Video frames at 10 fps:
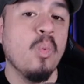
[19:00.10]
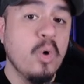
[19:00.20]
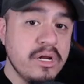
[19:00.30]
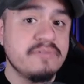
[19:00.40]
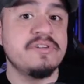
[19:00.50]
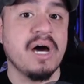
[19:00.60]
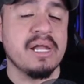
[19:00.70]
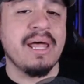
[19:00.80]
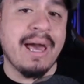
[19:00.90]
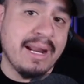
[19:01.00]
would have
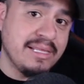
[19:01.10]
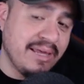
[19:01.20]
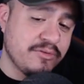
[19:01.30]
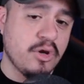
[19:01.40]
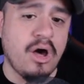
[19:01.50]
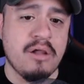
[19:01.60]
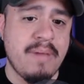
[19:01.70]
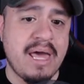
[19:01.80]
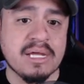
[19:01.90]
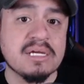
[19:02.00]
done had I left it
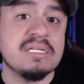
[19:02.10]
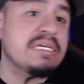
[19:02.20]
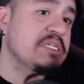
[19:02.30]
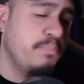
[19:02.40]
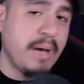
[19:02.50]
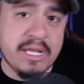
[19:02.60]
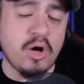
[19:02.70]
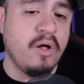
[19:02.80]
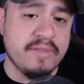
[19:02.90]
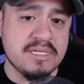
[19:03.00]
automatic despite
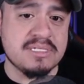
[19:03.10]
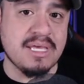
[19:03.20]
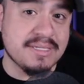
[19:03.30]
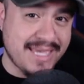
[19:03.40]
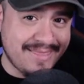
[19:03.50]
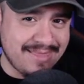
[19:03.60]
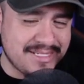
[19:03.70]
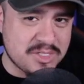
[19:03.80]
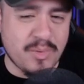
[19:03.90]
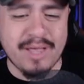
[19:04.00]
all these things. And
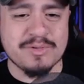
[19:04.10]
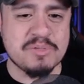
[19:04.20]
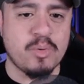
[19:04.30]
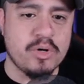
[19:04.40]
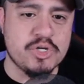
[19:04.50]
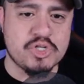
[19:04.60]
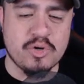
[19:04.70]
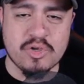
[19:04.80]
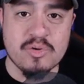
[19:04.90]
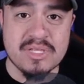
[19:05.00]
this is why it was important to show
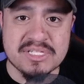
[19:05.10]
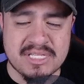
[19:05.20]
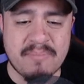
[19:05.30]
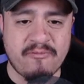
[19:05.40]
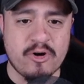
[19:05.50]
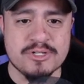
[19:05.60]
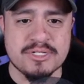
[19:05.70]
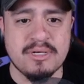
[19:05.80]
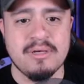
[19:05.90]
you this step first.